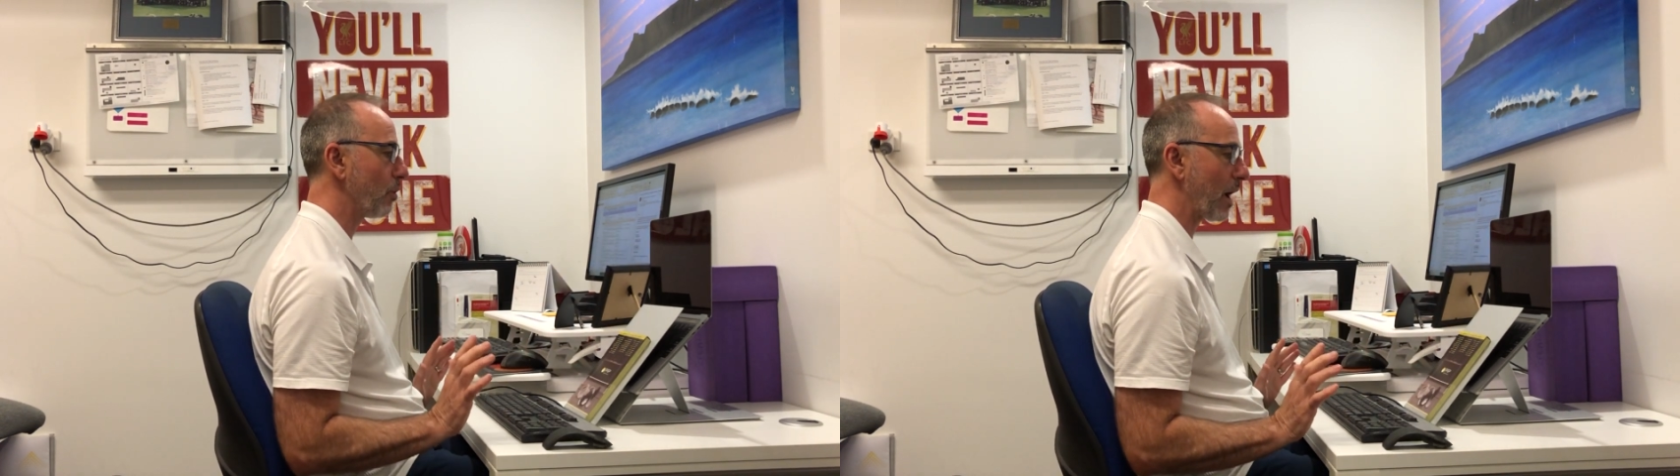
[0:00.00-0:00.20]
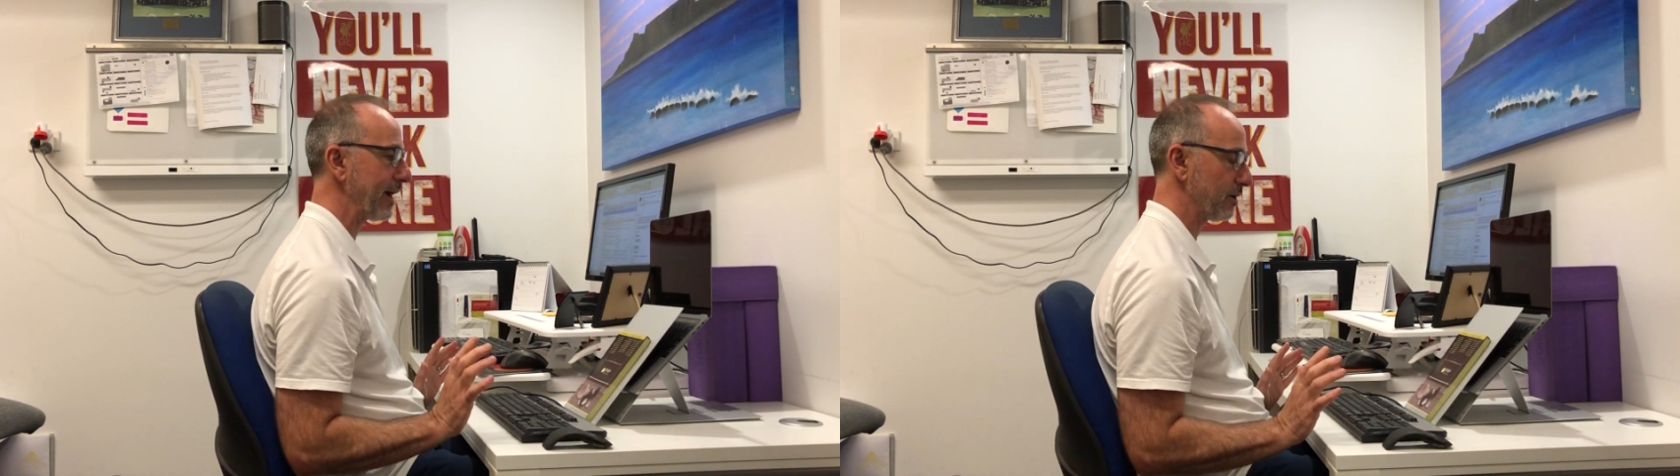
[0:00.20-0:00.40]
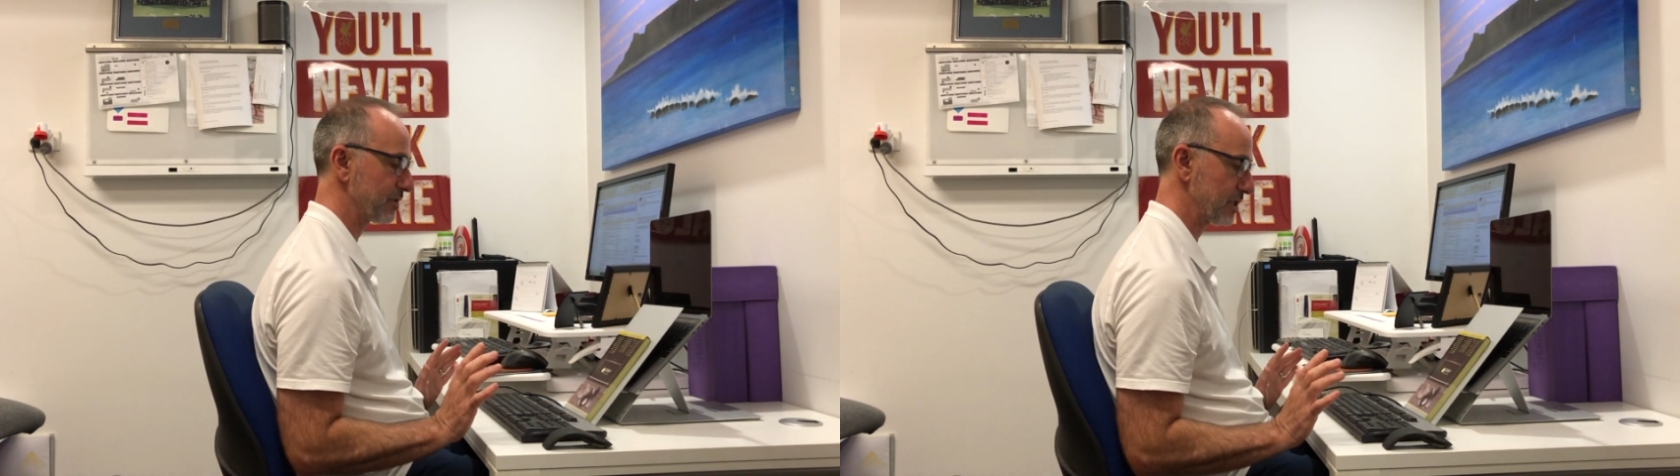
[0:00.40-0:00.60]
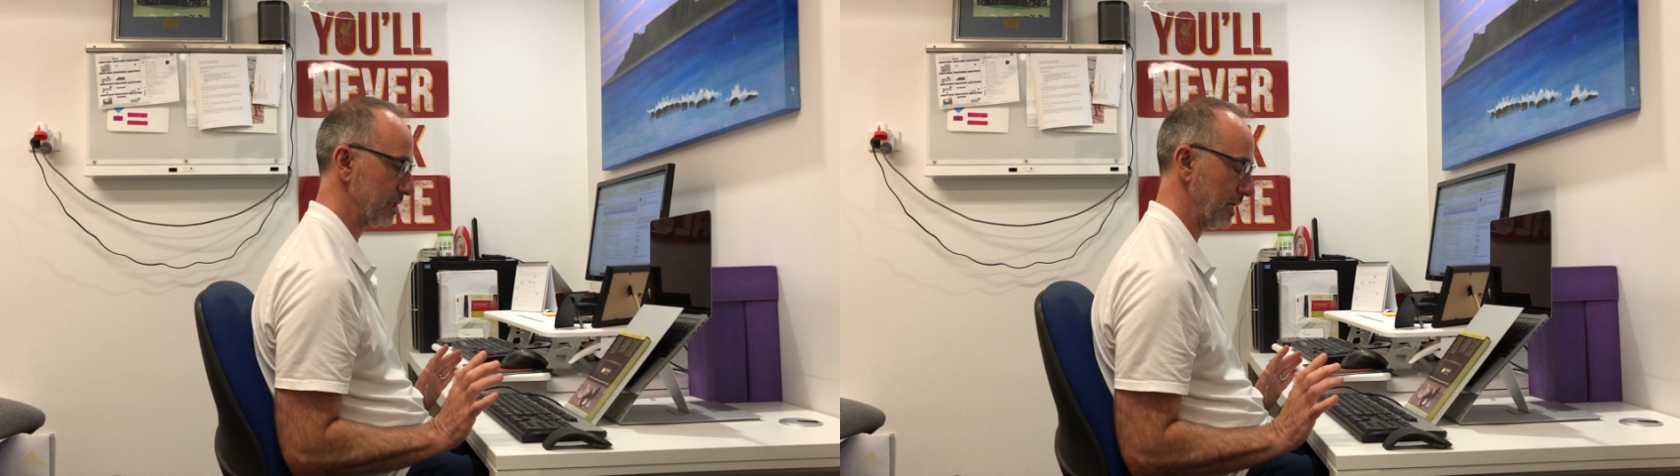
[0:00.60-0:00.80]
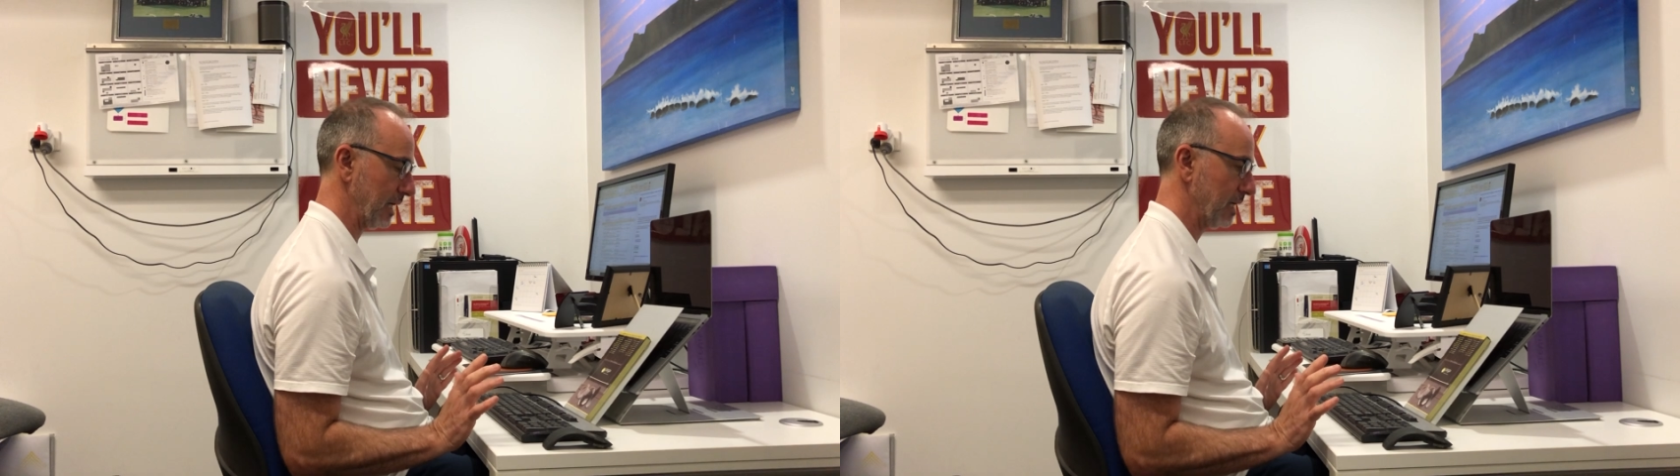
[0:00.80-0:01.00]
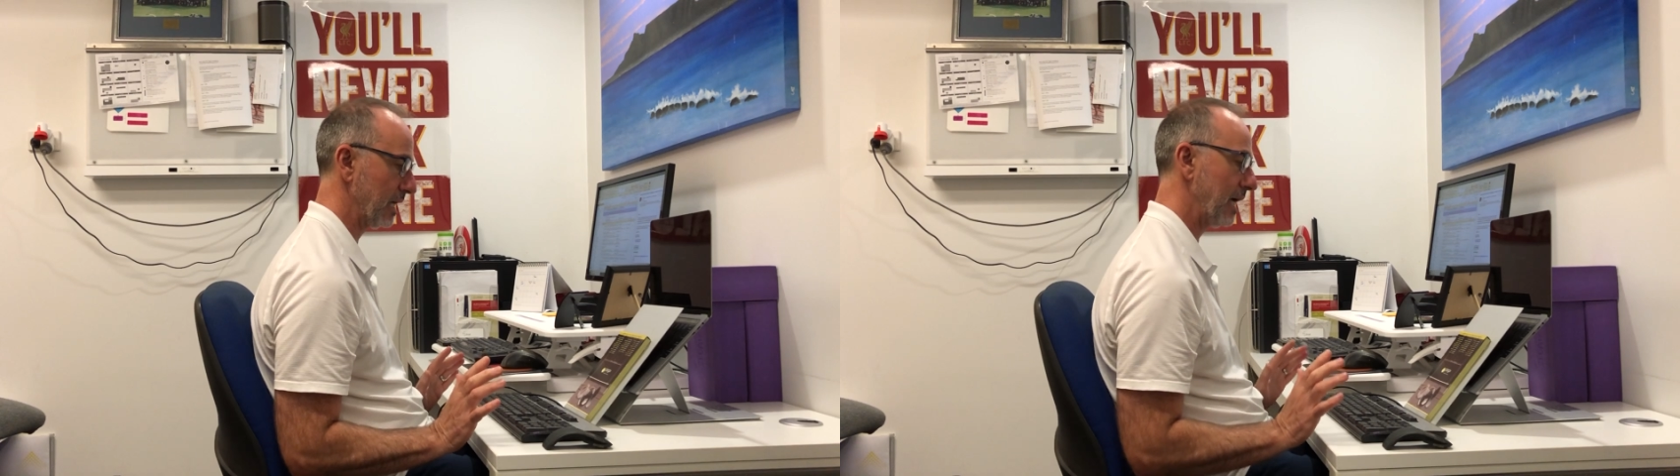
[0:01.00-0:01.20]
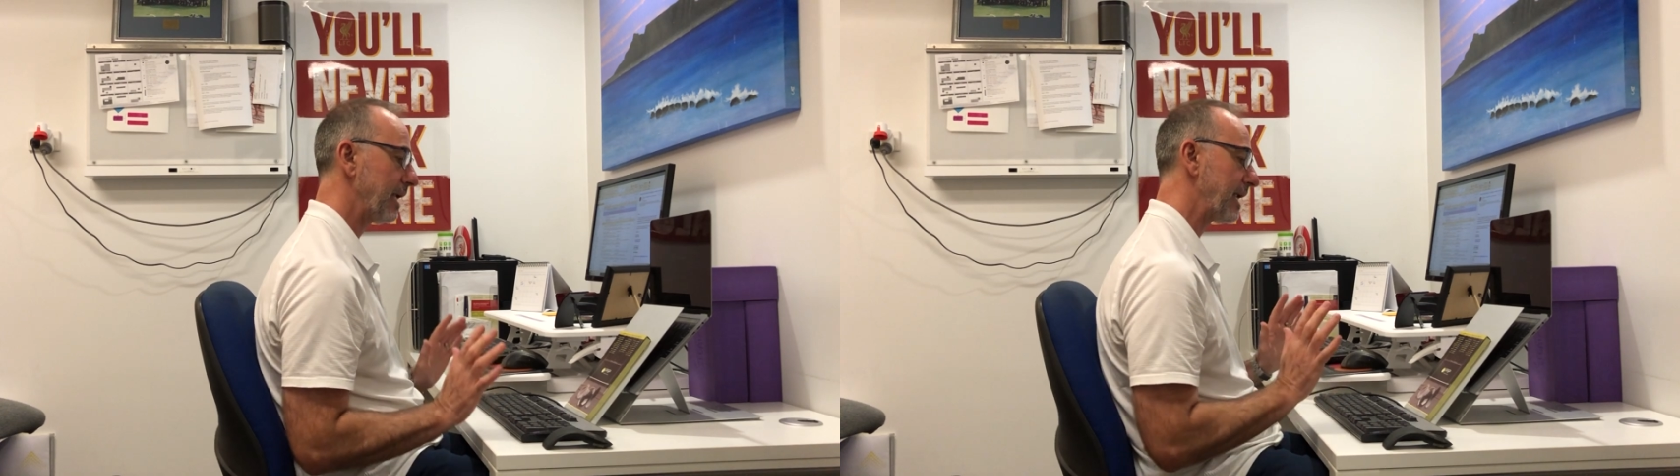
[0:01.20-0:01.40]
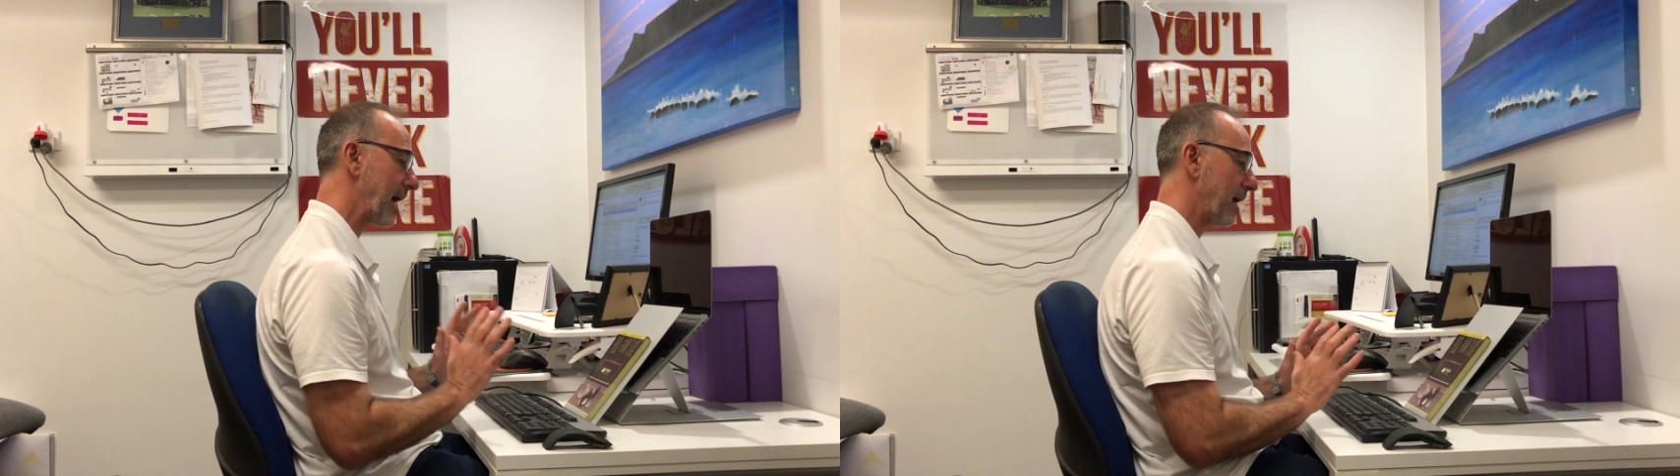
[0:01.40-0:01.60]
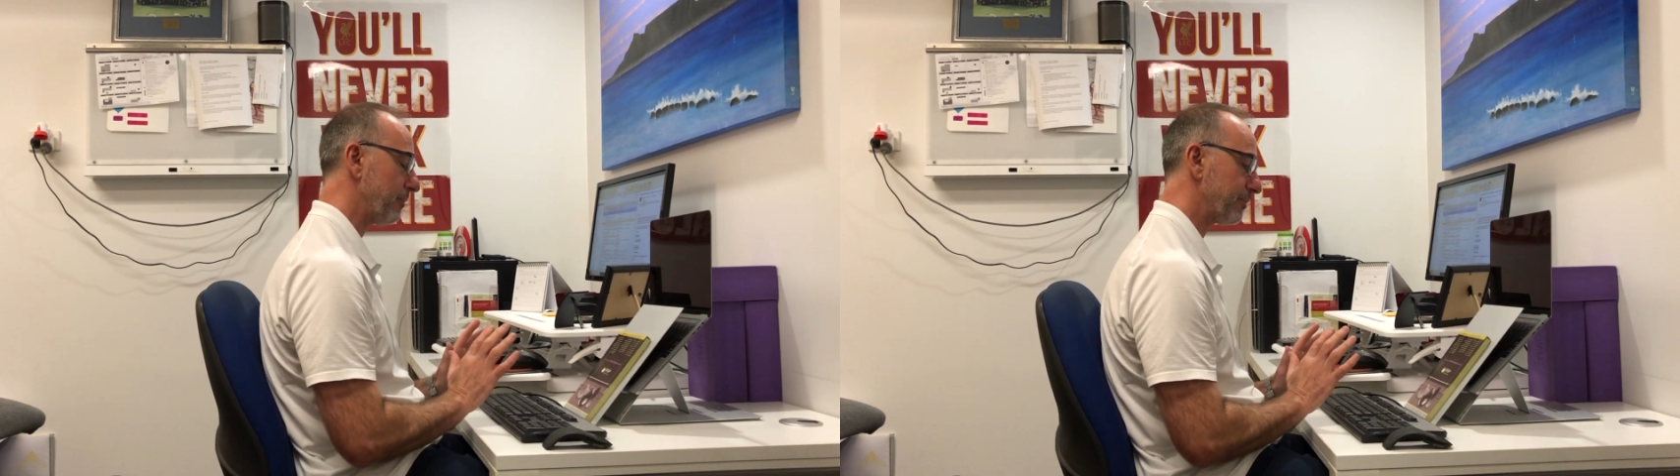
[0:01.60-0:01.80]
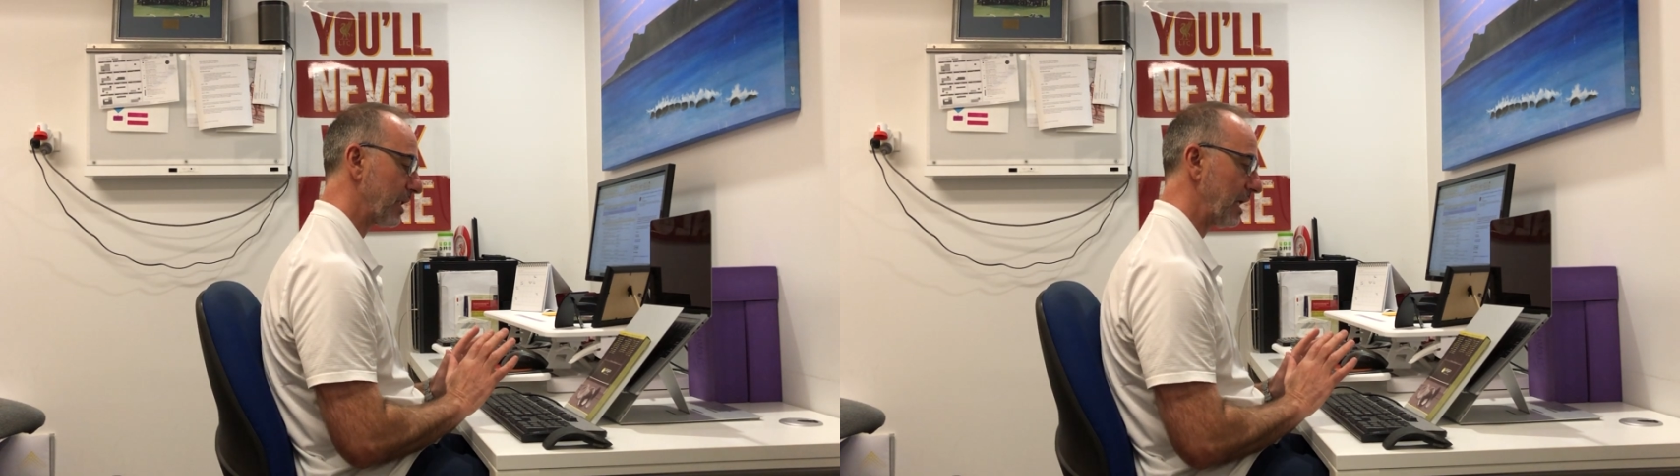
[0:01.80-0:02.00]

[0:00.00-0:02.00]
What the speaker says: way of sitting. Now,